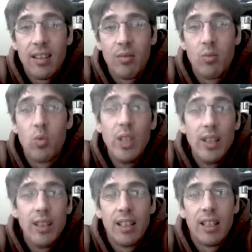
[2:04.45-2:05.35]

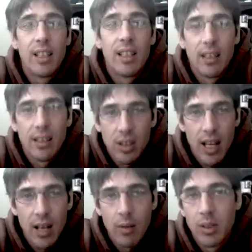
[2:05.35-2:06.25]
really the English
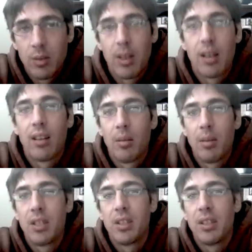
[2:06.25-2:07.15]
language, but I'll, I'll
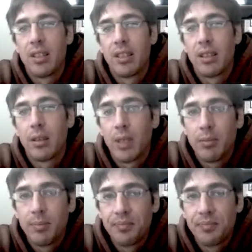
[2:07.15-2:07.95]
mention this a little bit.